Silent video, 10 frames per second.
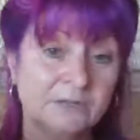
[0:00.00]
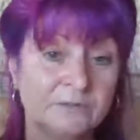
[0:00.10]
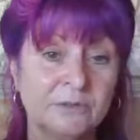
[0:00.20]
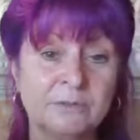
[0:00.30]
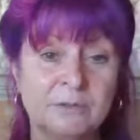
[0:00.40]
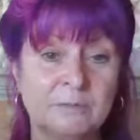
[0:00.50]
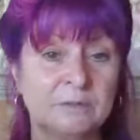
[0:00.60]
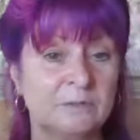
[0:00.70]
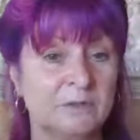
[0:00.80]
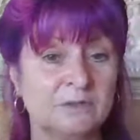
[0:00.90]
know what I
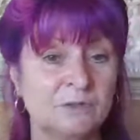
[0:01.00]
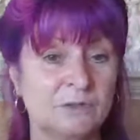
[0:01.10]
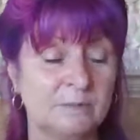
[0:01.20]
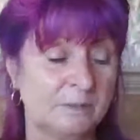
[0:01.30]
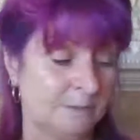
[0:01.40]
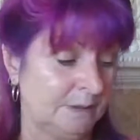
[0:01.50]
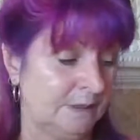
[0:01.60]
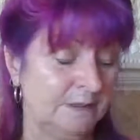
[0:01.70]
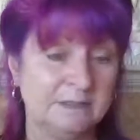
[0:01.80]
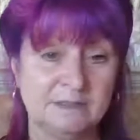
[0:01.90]
mean when I talk about
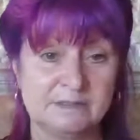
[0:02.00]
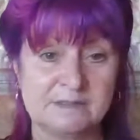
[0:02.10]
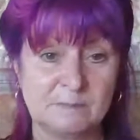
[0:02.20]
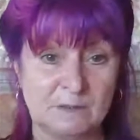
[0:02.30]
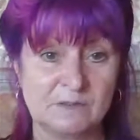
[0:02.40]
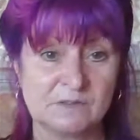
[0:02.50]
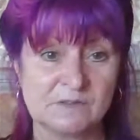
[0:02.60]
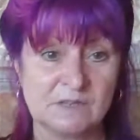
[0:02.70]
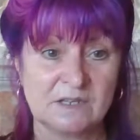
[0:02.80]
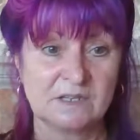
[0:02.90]
Palladians,
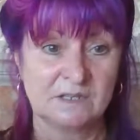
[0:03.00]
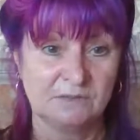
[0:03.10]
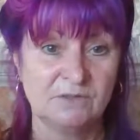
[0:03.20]
because they're